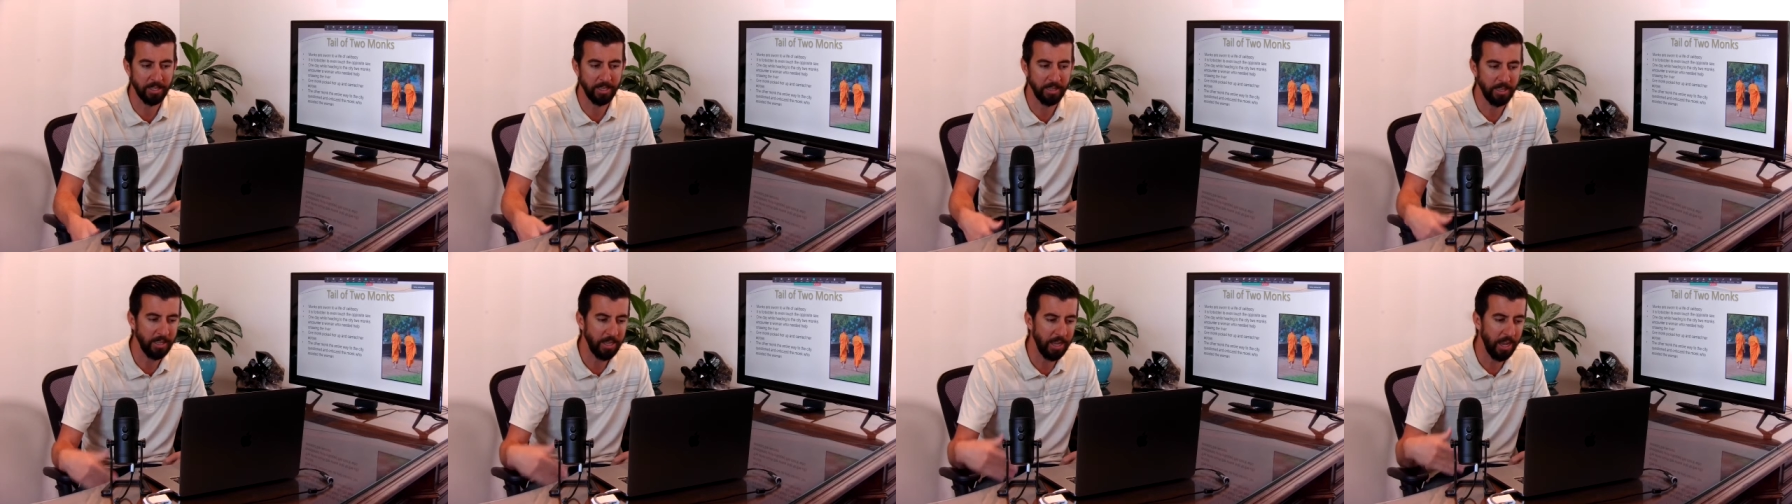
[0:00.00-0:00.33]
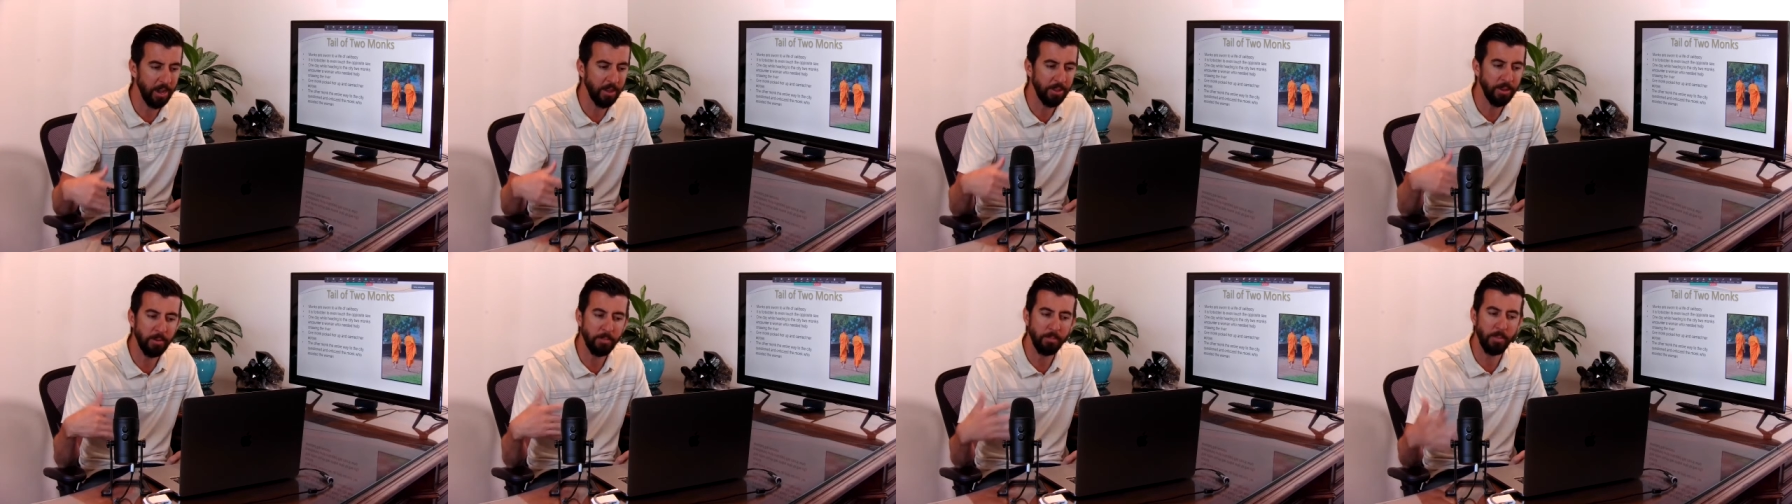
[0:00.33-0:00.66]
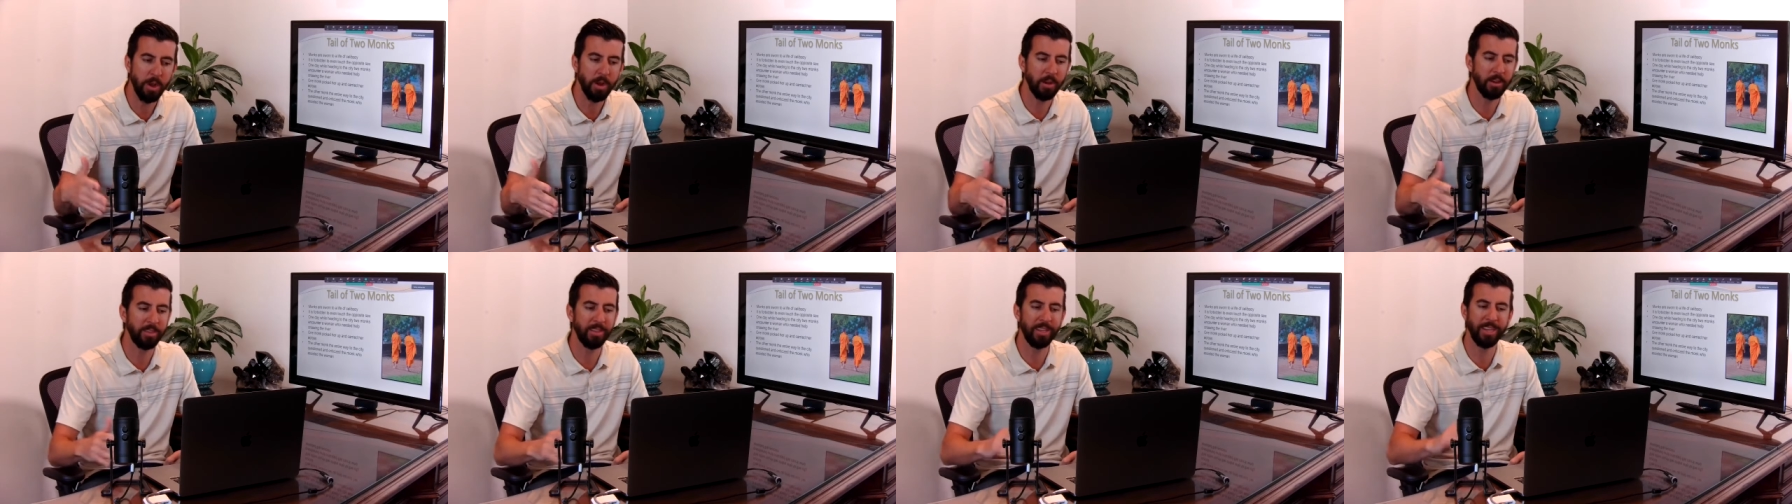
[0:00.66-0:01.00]
And the other
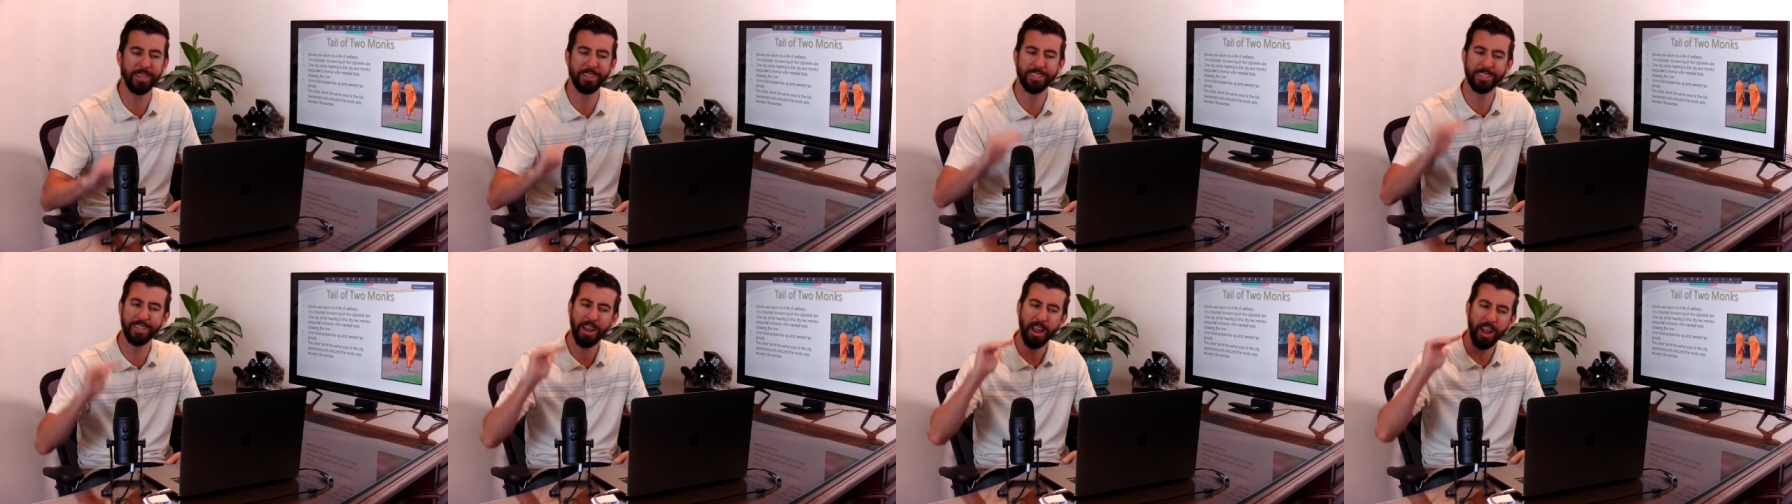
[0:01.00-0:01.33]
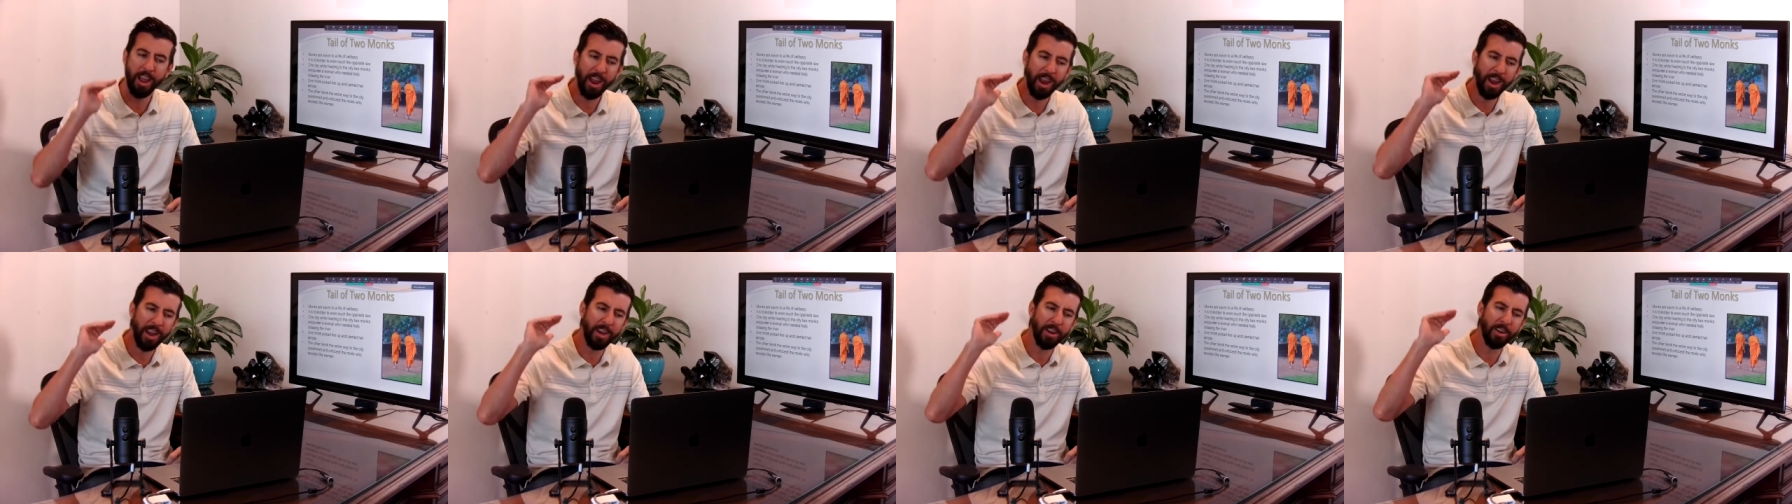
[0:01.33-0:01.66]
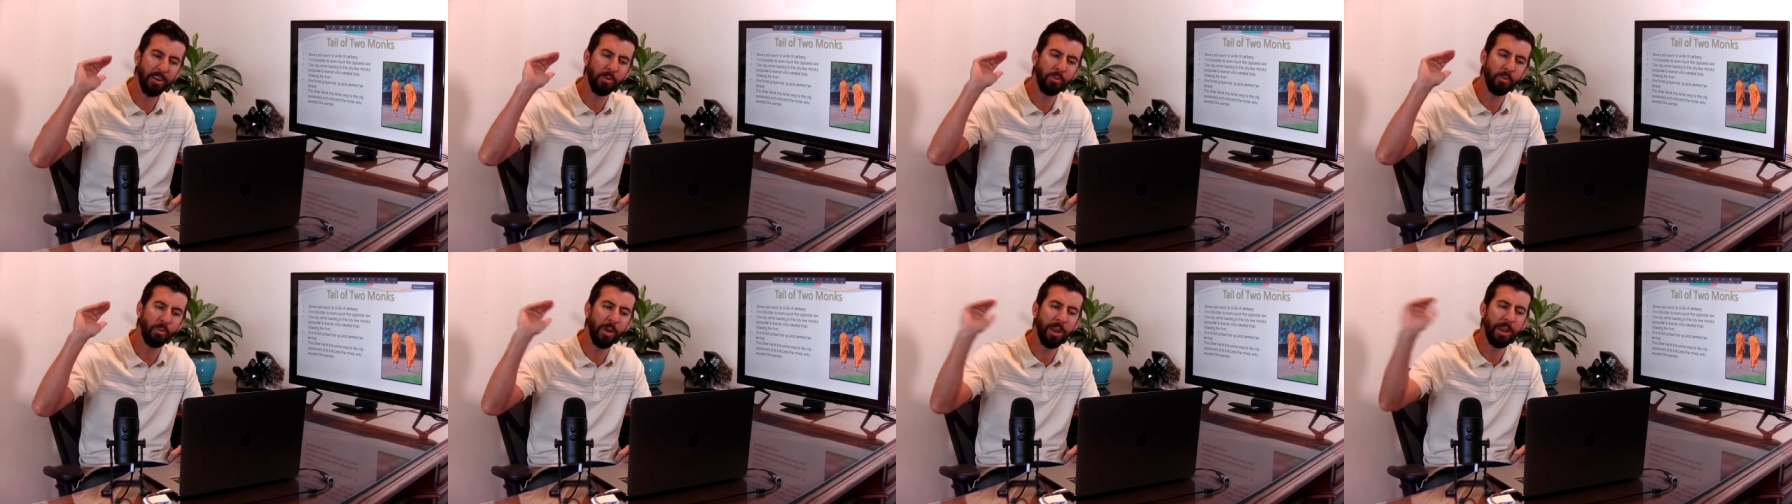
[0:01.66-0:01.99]
monk, the
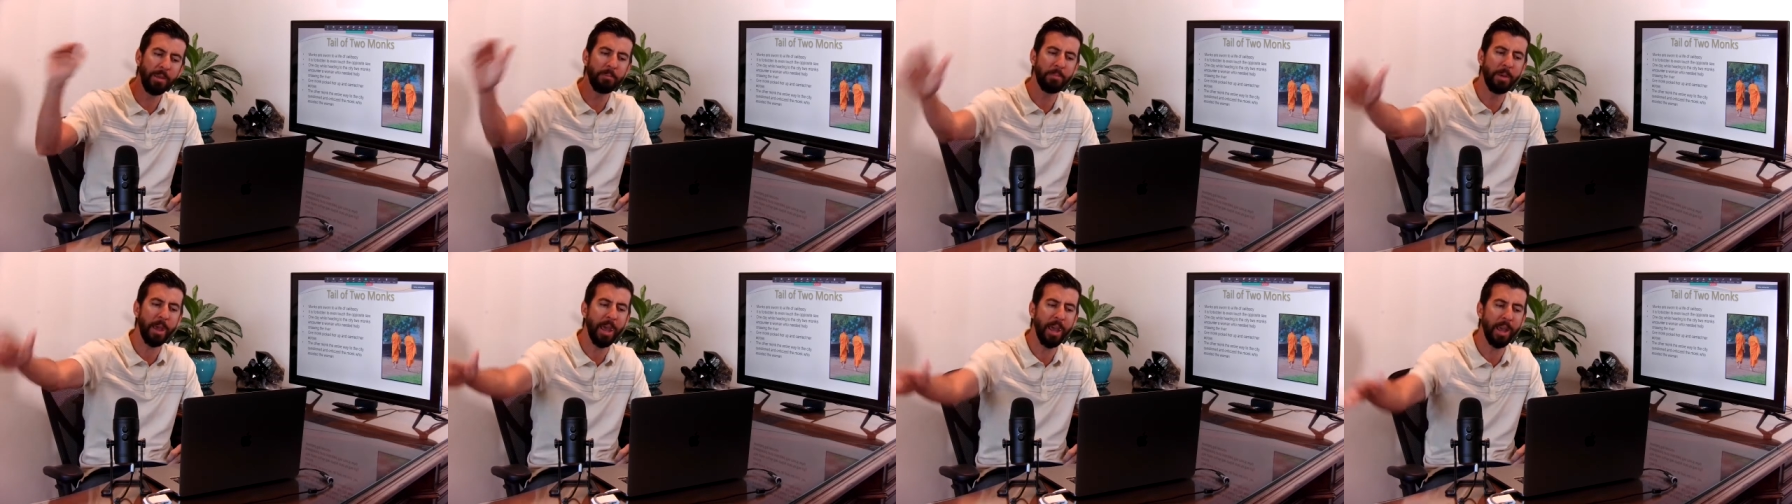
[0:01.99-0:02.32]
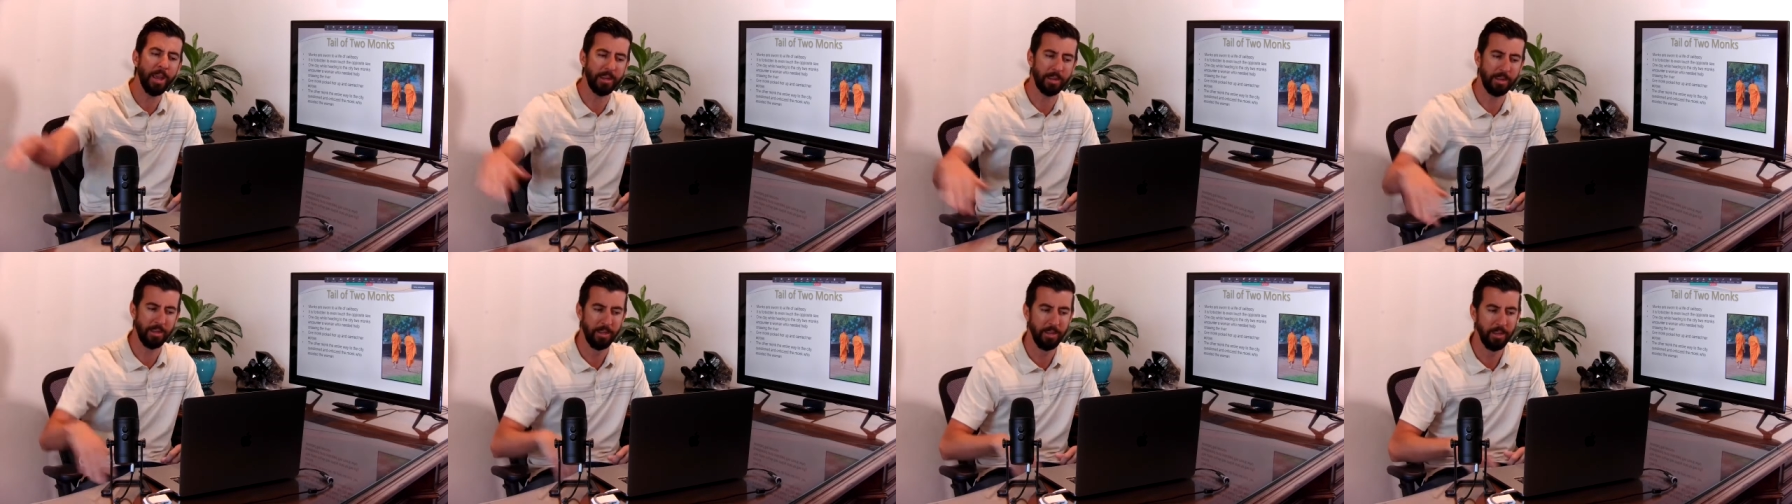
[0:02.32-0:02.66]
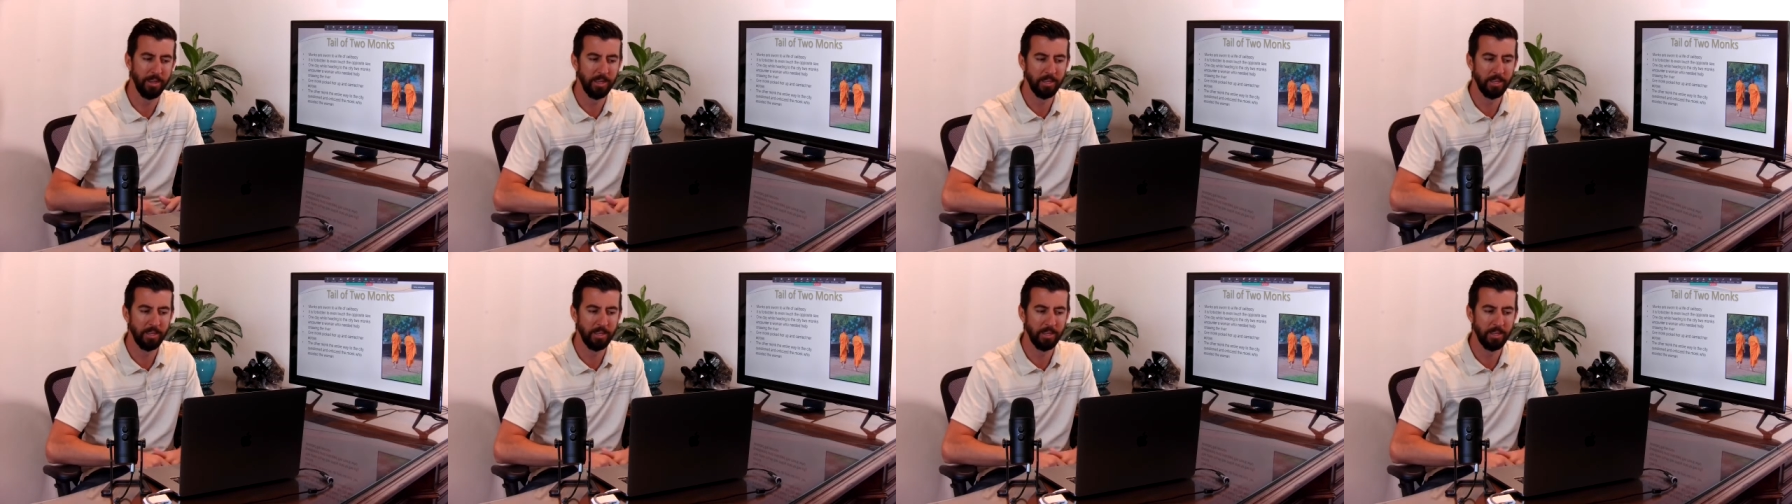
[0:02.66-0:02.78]
entire way back